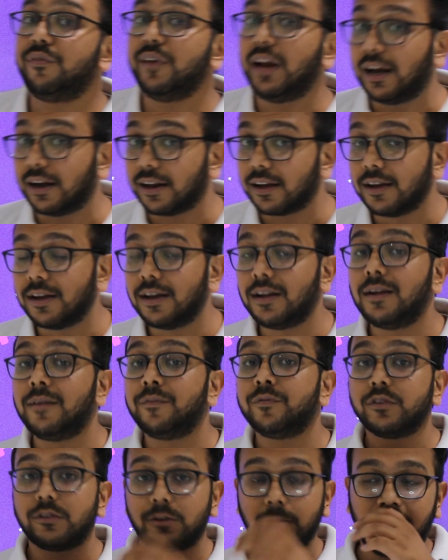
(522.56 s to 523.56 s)
field.
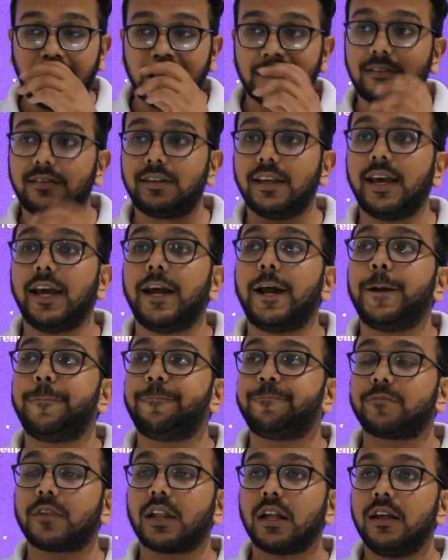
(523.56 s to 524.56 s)
So let's
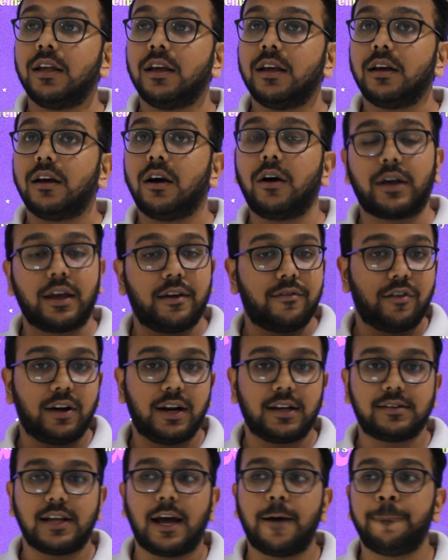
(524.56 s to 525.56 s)
say, okay,
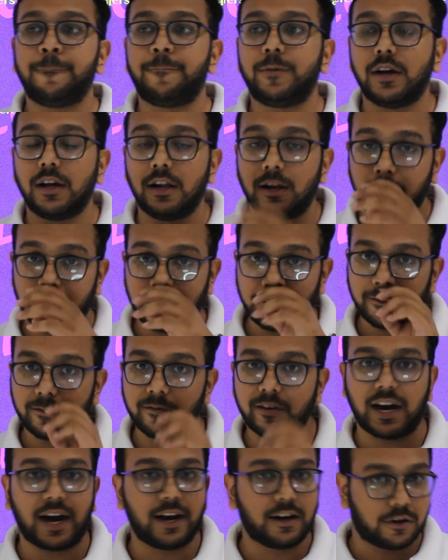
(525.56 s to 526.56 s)
for example,
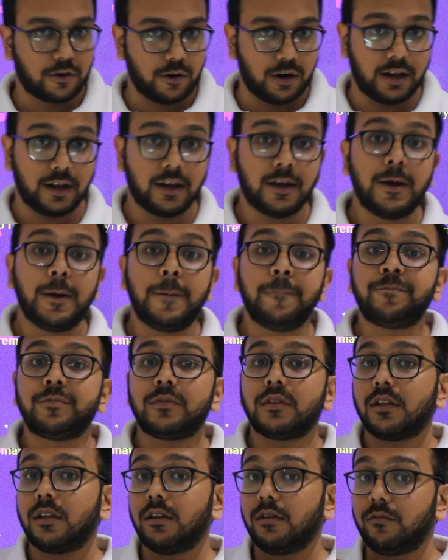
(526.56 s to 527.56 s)
Virat Kohli.
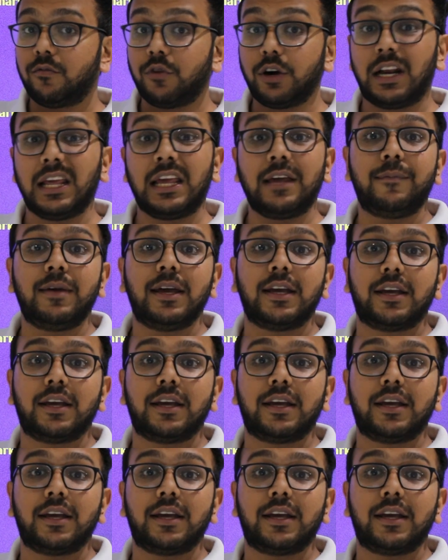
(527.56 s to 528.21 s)
Would he be